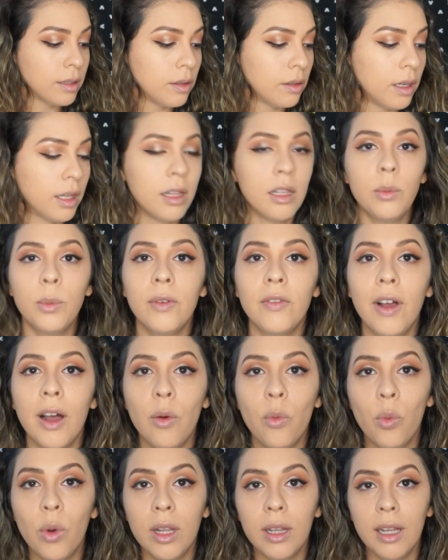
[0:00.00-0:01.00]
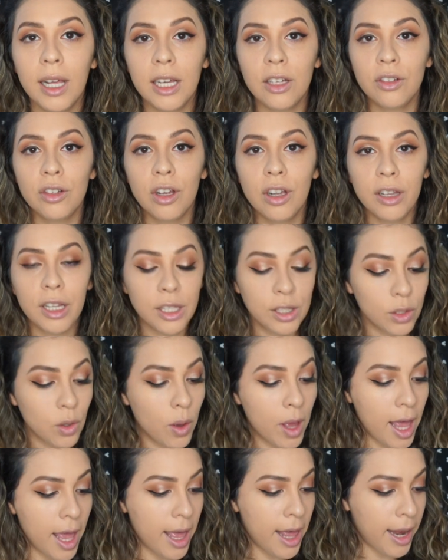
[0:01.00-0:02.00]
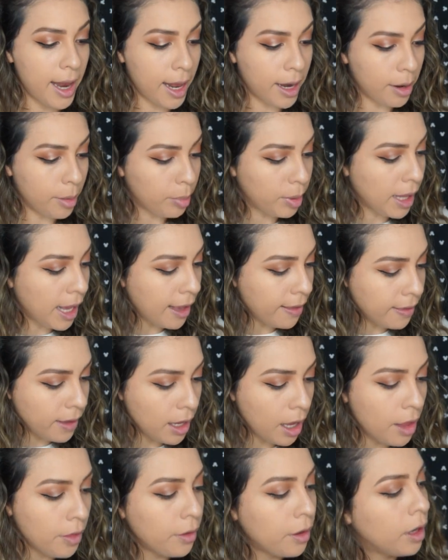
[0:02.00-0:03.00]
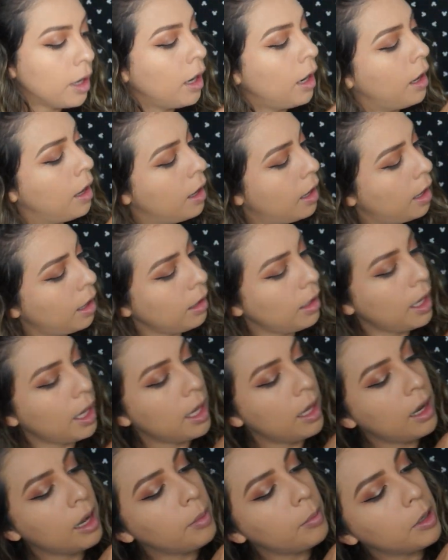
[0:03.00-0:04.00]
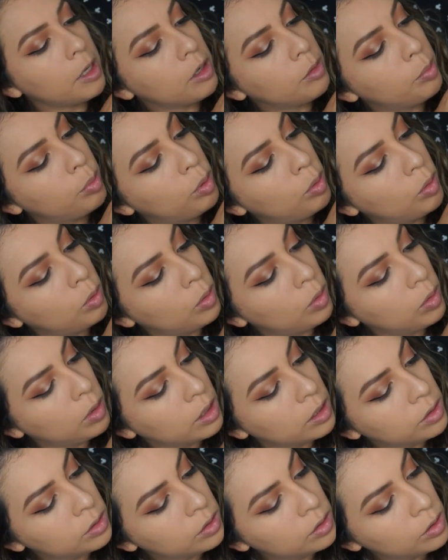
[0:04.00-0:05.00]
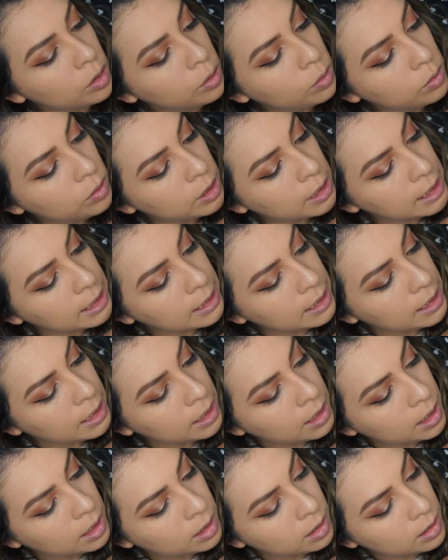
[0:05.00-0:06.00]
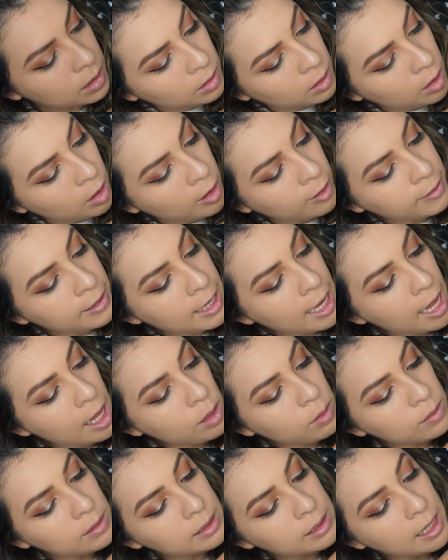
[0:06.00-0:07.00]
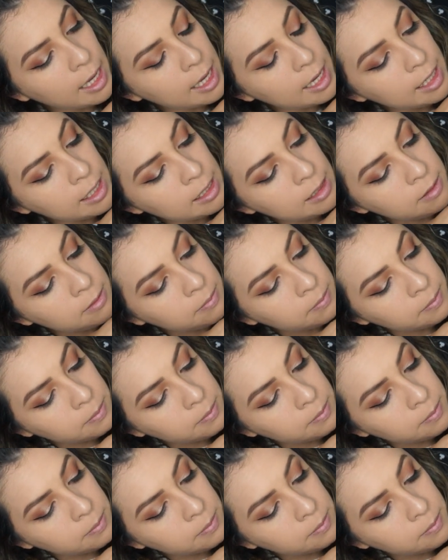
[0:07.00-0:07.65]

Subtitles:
so now that we've got one lash on, let's go ahead and apply the other. Again, I'm gonna pull so gently on the outside.